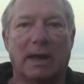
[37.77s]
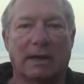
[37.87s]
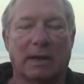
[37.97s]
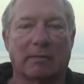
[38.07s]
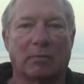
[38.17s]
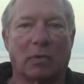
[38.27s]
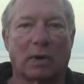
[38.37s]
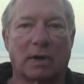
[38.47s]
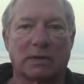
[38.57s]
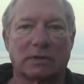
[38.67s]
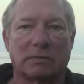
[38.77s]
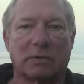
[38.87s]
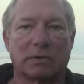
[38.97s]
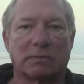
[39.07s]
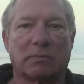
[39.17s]
and get more
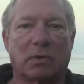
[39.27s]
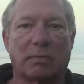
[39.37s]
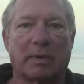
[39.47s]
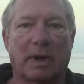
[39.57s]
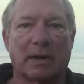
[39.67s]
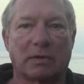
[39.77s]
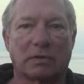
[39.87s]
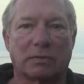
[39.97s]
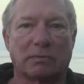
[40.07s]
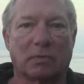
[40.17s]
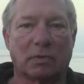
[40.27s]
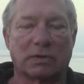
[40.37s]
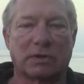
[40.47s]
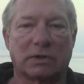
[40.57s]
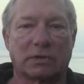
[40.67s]
customers, more buyers,
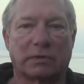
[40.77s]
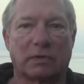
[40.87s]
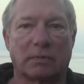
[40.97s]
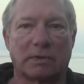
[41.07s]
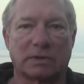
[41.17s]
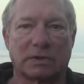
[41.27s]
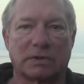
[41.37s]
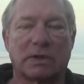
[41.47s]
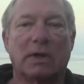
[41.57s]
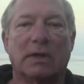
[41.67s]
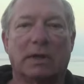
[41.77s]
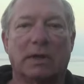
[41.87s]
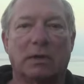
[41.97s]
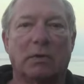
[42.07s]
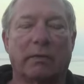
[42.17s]
more sales for your business
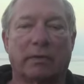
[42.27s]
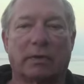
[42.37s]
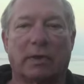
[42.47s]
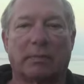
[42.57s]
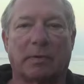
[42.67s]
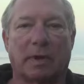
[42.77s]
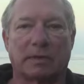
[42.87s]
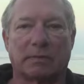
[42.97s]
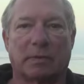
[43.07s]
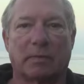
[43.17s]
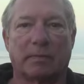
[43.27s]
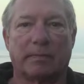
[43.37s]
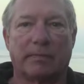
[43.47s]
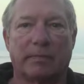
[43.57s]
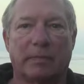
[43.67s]
than you ever thought possible.
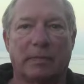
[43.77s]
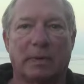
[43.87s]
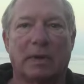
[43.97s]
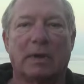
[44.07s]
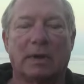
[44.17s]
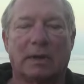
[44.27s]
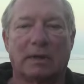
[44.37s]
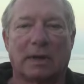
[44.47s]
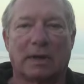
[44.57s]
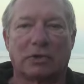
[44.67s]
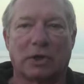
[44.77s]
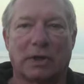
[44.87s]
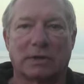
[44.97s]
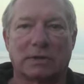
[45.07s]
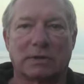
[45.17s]
Take a
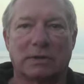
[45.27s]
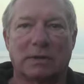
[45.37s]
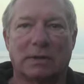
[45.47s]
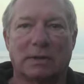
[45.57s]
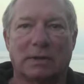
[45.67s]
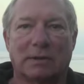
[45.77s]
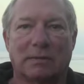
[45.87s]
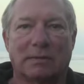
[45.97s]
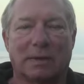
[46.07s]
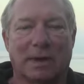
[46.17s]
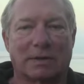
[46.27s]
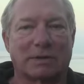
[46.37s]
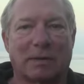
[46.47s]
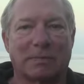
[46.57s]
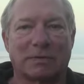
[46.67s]
chance. The
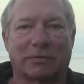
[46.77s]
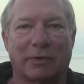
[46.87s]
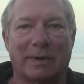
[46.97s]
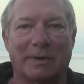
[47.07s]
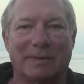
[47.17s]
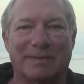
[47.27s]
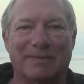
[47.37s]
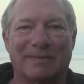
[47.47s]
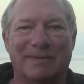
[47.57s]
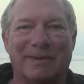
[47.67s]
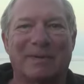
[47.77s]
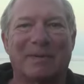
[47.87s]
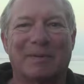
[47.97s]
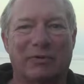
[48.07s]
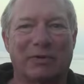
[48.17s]
next step is free.
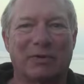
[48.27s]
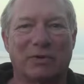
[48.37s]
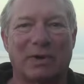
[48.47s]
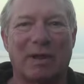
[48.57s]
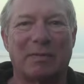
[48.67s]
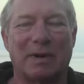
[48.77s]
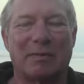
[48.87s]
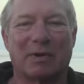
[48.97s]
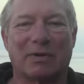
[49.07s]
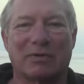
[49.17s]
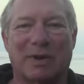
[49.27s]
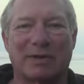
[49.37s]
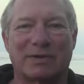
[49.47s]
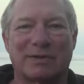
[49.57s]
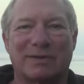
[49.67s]
Fill in your name and email
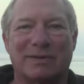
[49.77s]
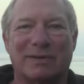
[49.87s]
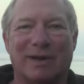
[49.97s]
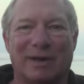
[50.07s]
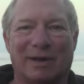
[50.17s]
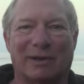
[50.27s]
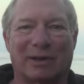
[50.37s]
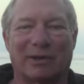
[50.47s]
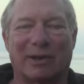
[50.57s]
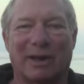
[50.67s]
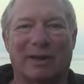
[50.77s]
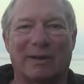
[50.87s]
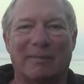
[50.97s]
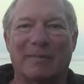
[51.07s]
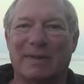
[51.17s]
address and click the
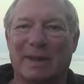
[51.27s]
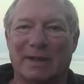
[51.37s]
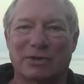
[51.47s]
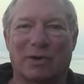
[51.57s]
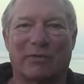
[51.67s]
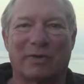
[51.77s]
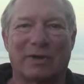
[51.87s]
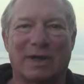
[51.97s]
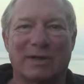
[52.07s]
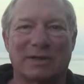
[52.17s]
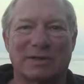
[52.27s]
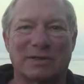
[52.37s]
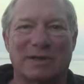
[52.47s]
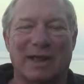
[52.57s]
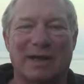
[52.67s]
link. That's all for today.
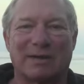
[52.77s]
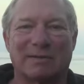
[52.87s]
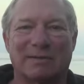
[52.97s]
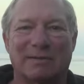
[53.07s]
This is Len.